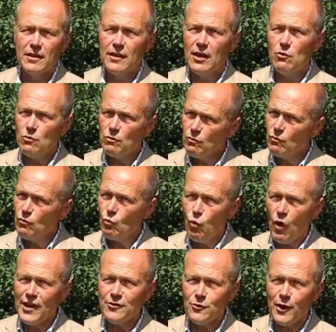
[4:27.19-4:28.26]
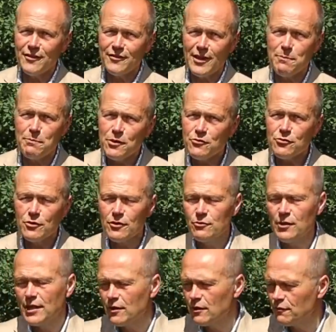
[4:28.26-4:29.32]
Now, why do I say beetroot
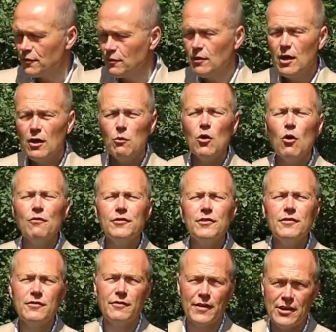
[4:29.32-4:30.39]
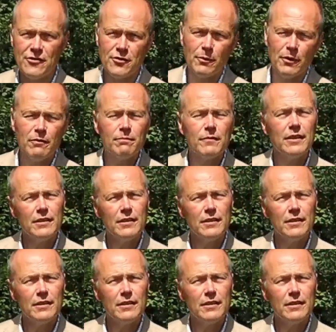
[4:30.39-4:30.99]
is really good for you? Well, obviously it's a vegetable.